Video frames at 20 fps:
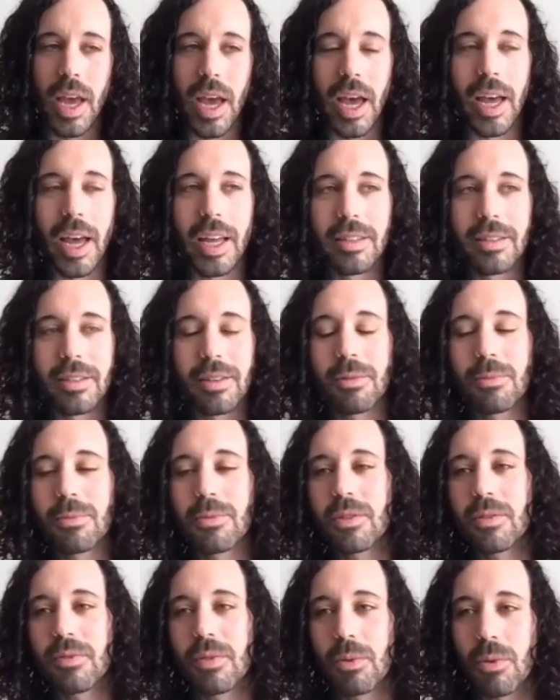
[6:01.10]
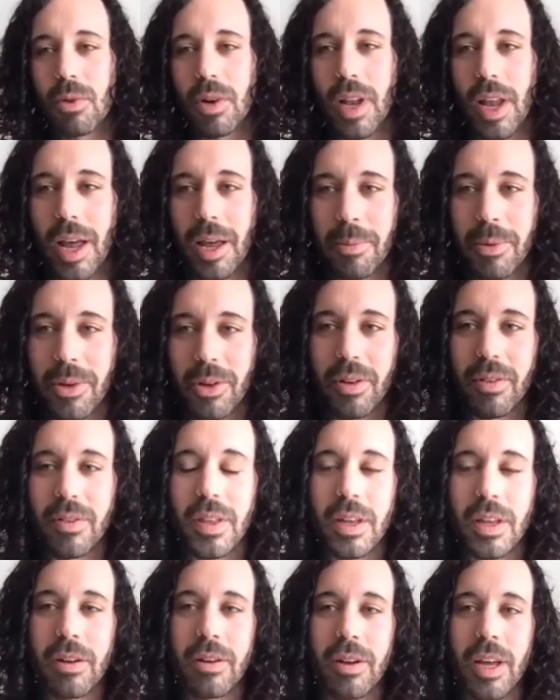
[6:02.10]
in terms of the reliability of the
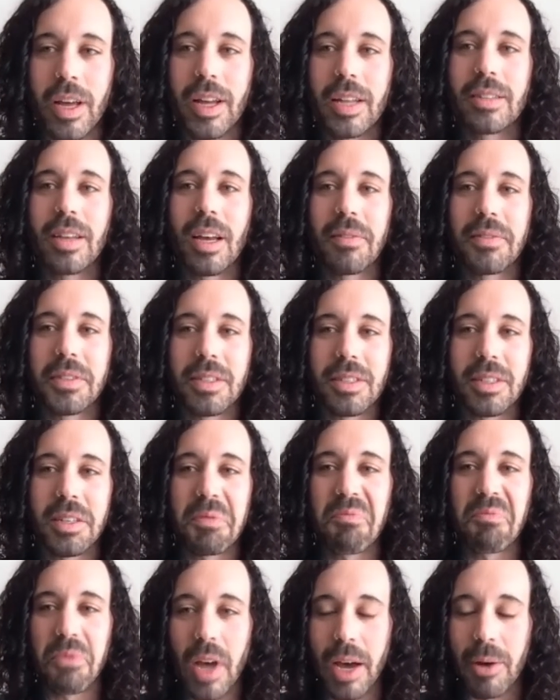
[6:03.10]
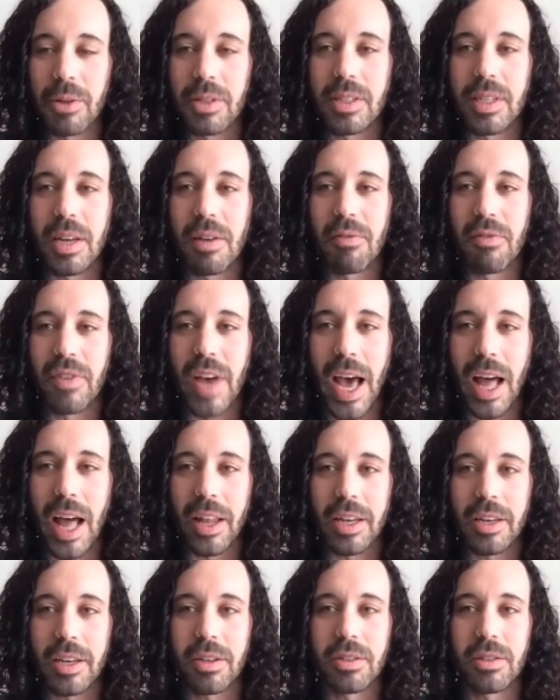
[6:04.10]
internet, it's obviously, I would say, a
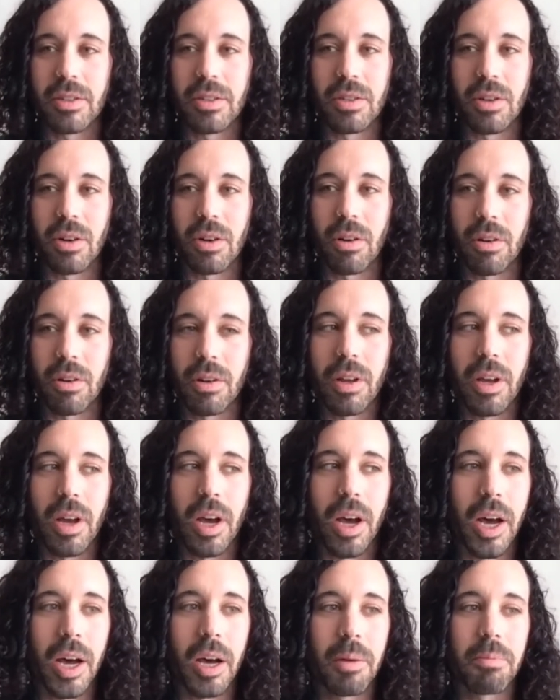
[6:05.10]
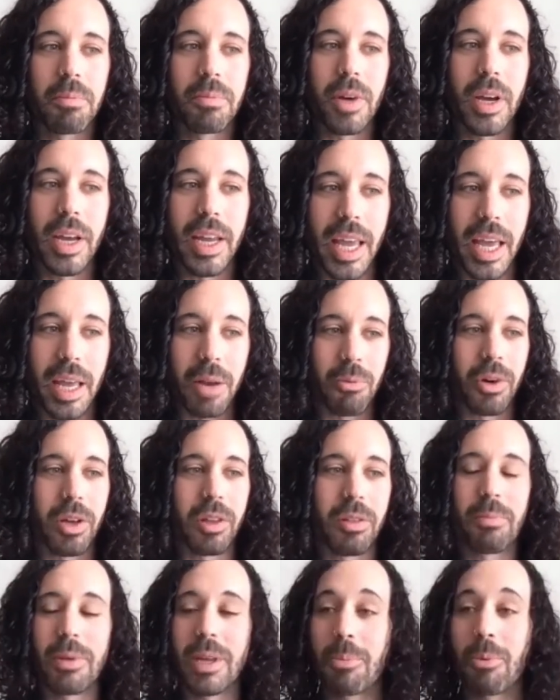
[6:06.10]
valid concern. Again, with
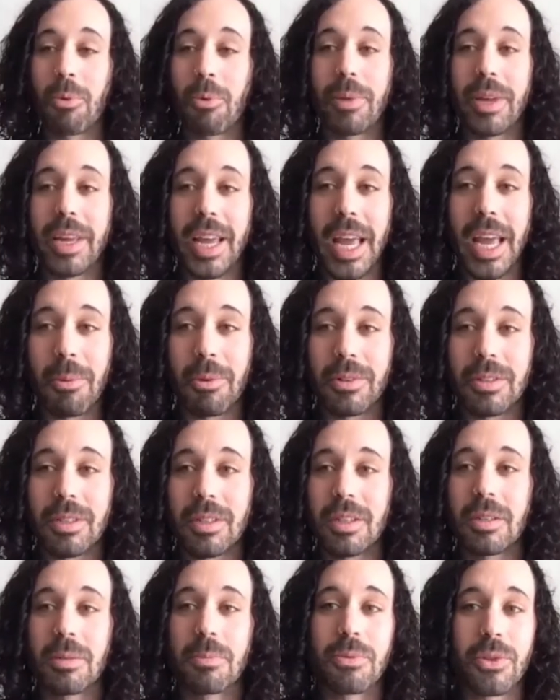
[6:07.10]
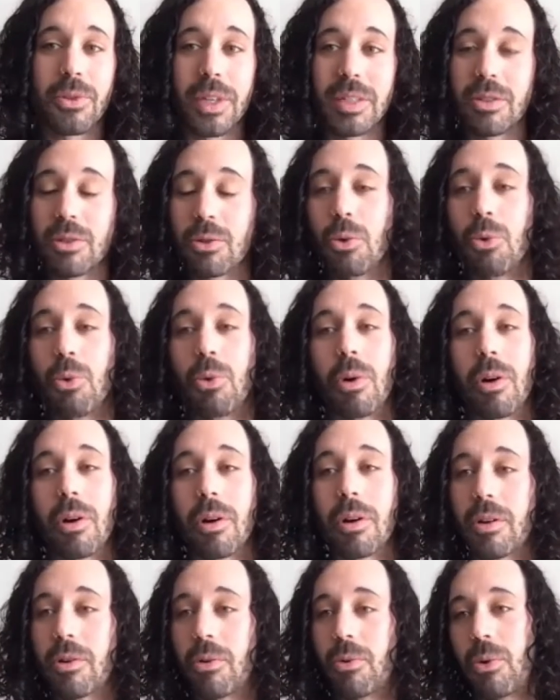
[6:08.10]
people being able to complete schoolwork
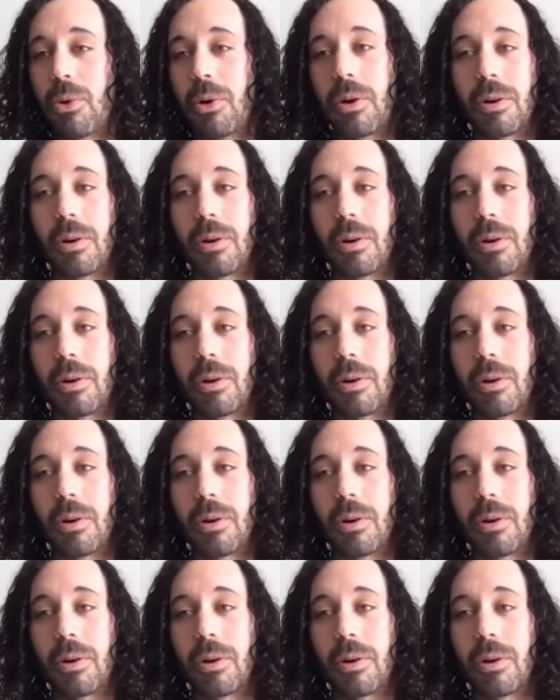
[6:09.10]
or